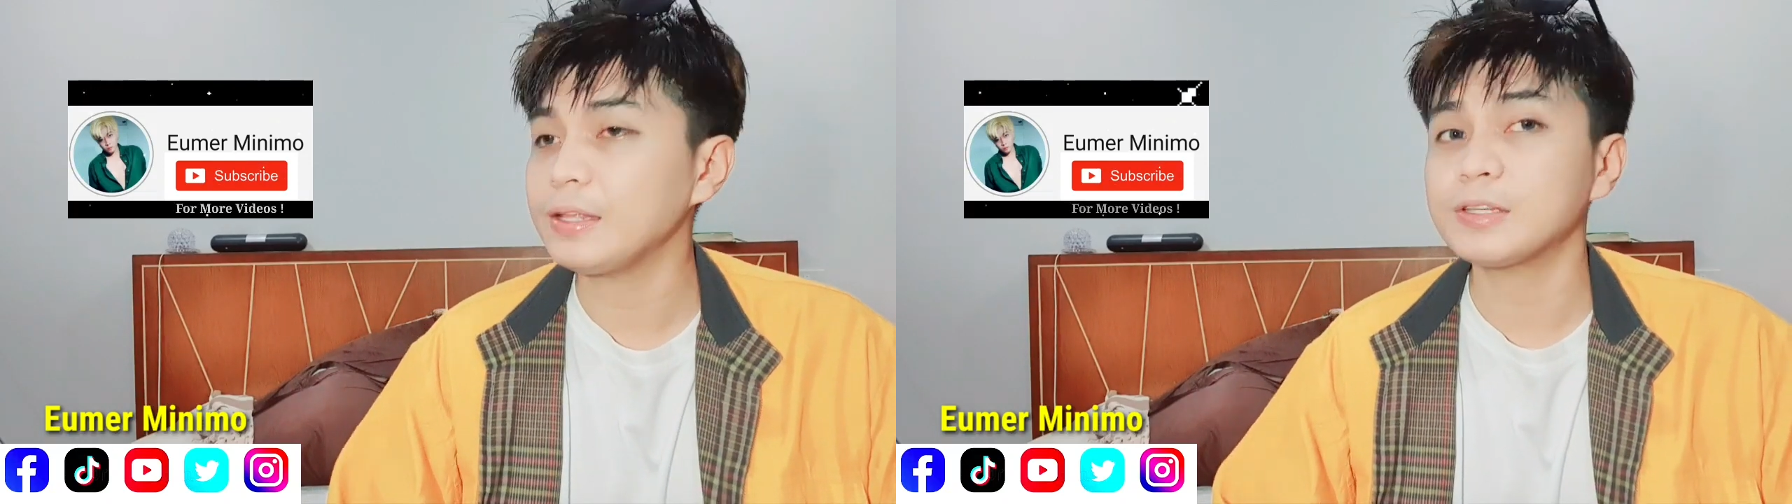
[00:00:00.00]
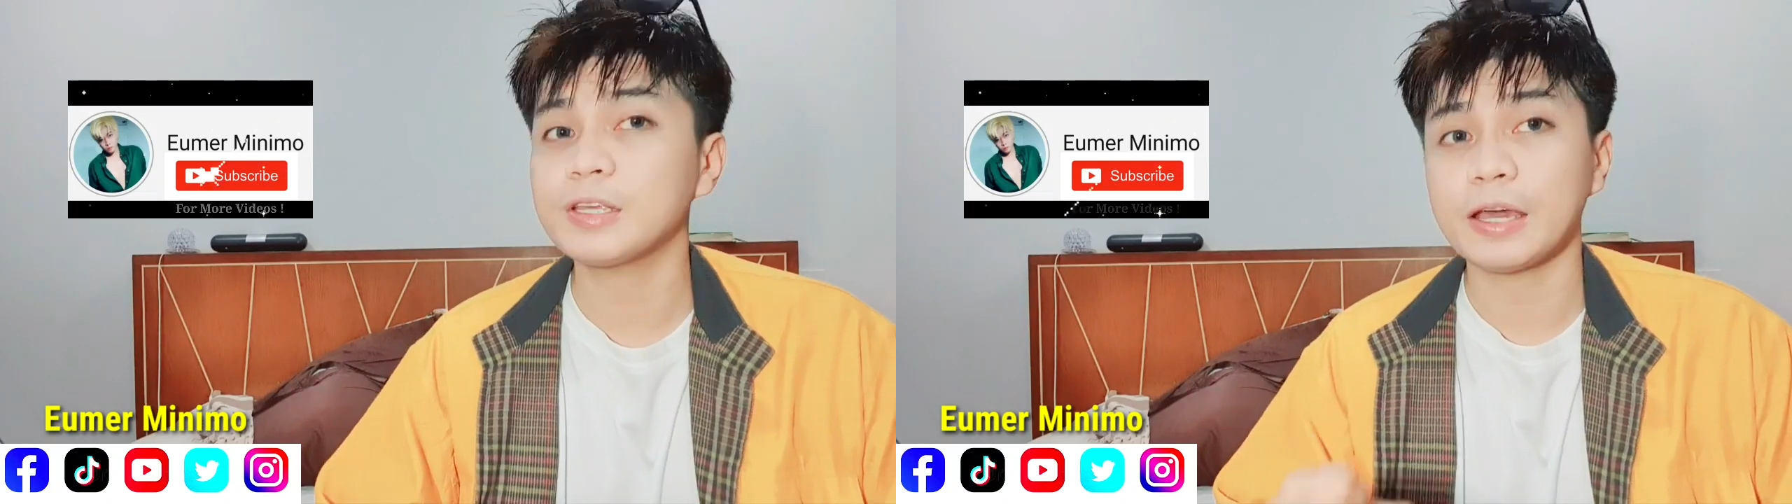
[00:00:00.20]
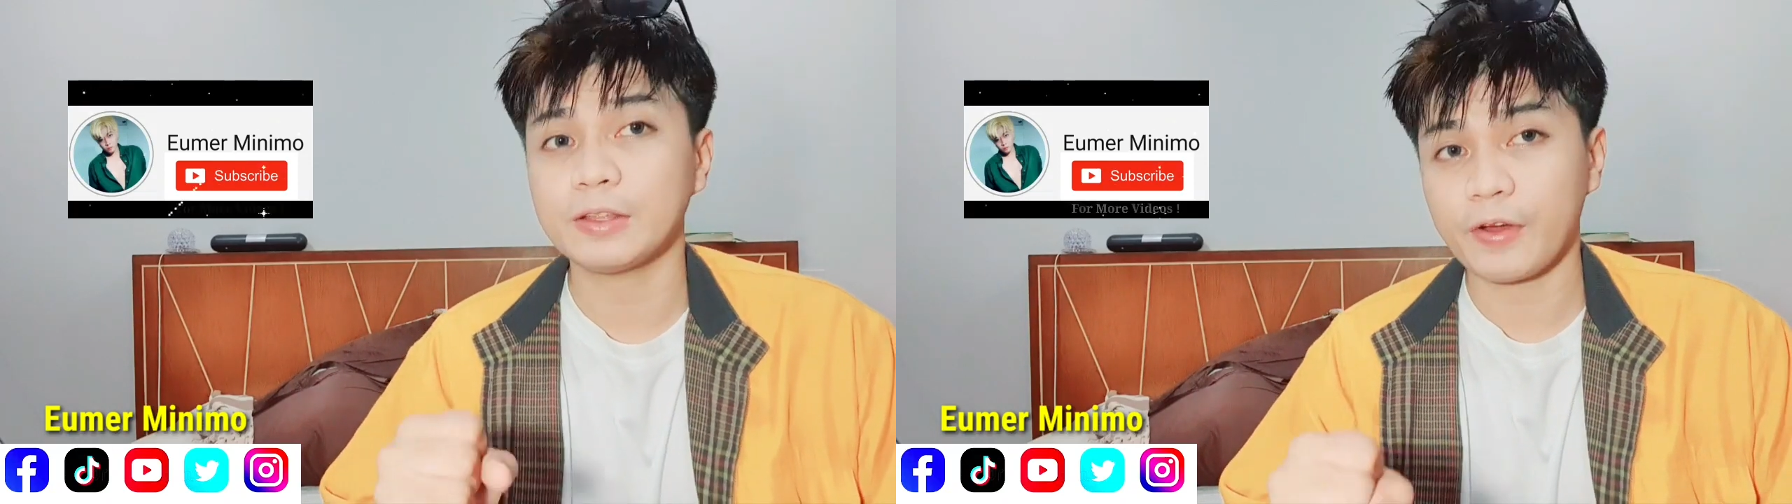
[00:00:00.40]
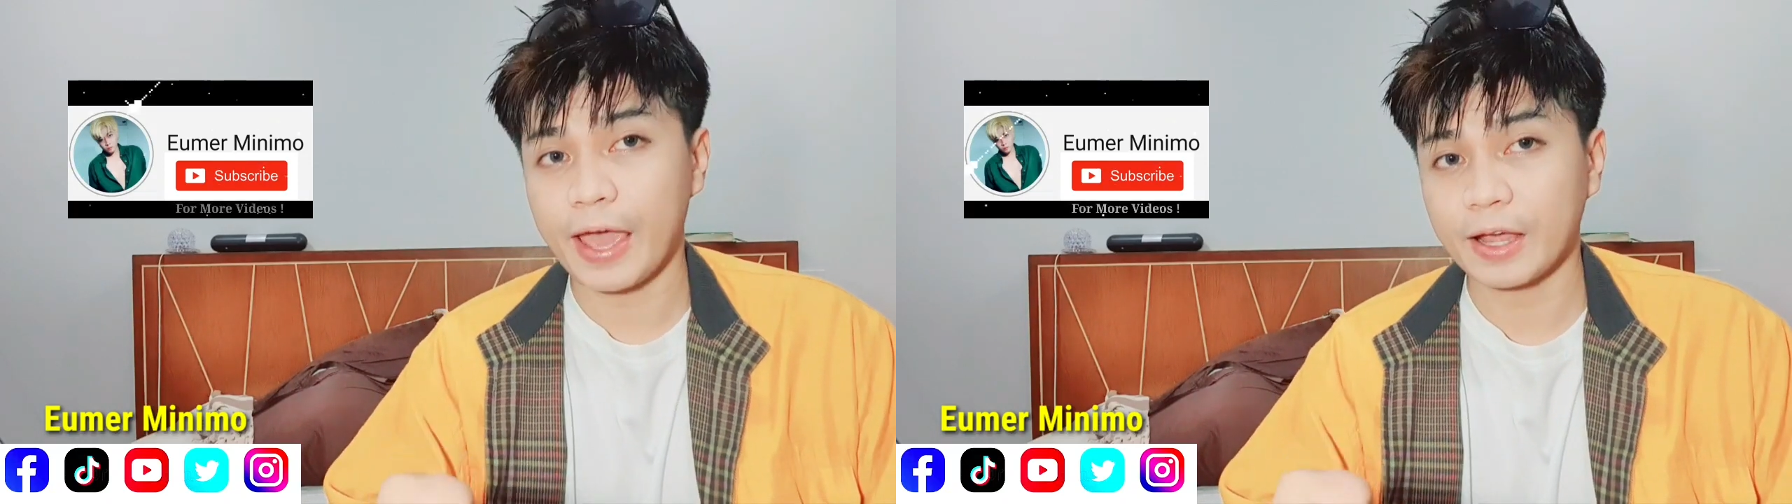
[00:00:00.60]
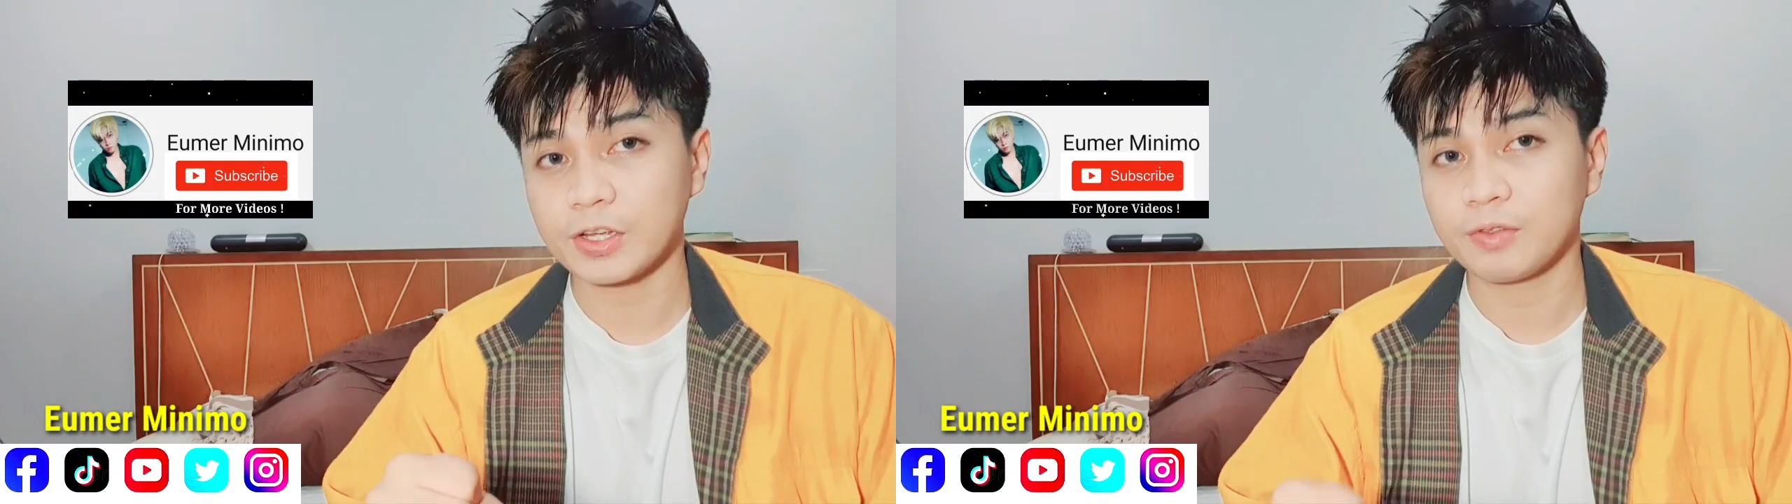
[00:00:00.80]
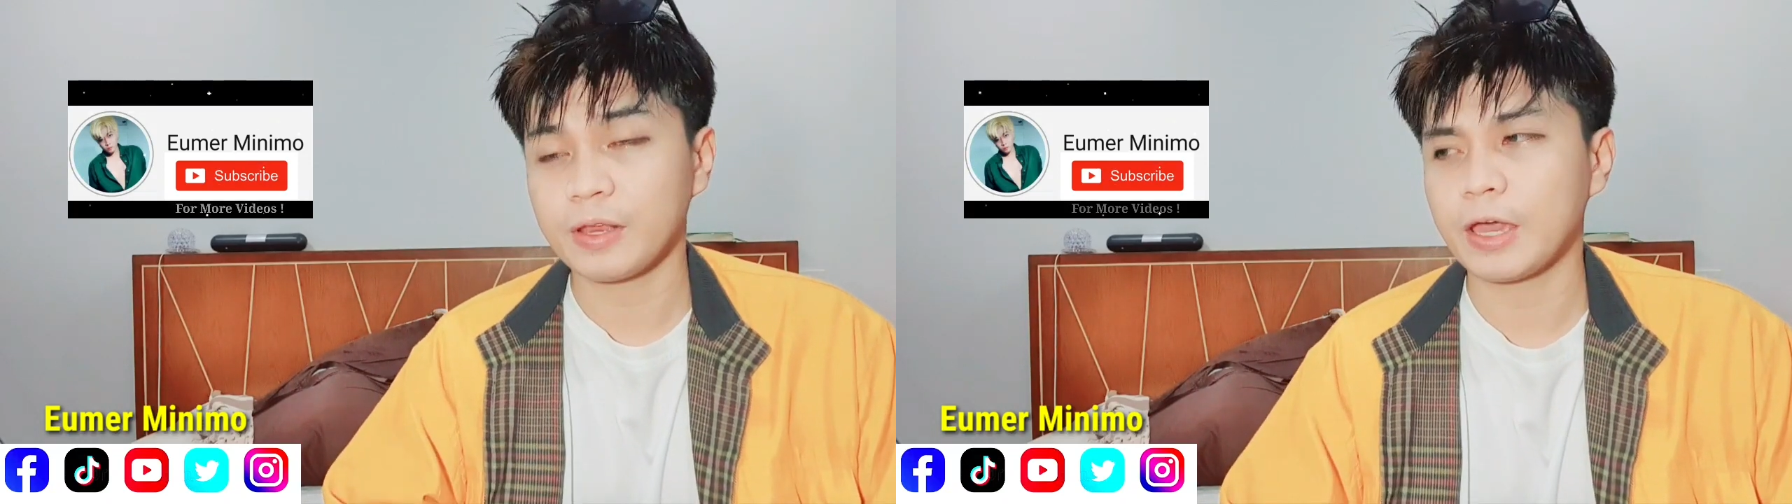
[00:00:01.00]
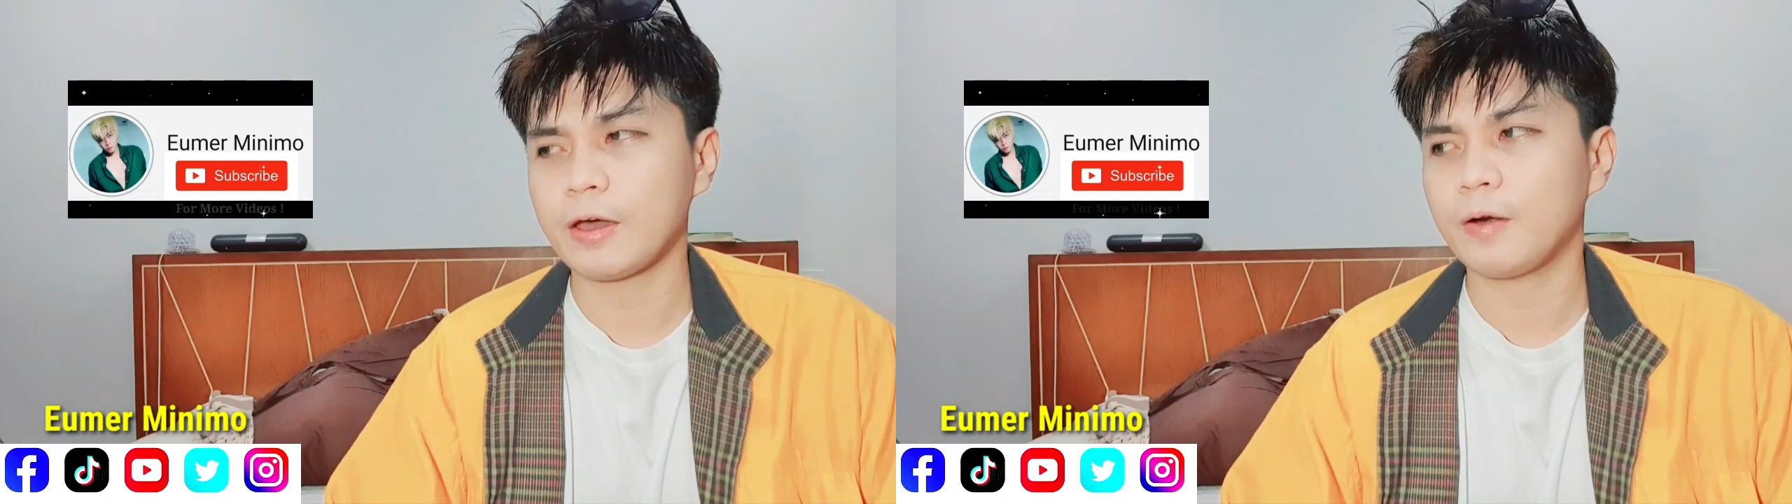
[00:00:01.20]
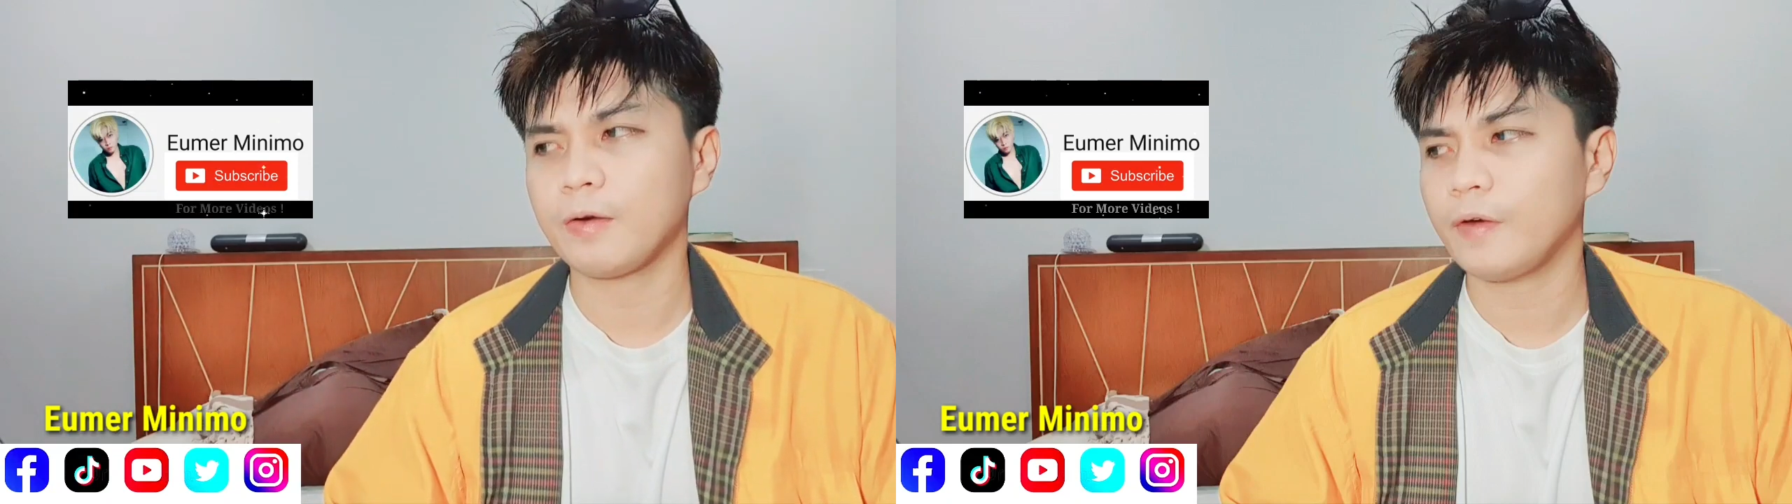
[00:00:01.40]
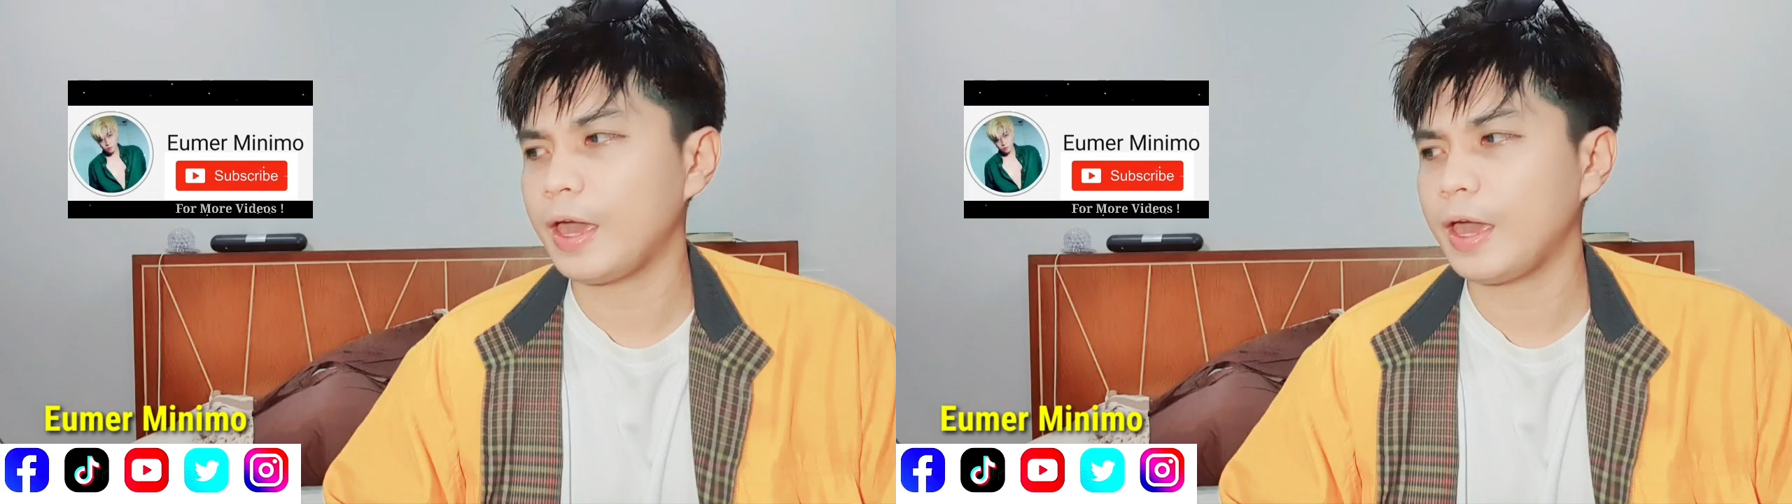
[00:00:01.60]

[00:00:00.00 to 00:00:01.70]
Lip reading: it's another reaction video,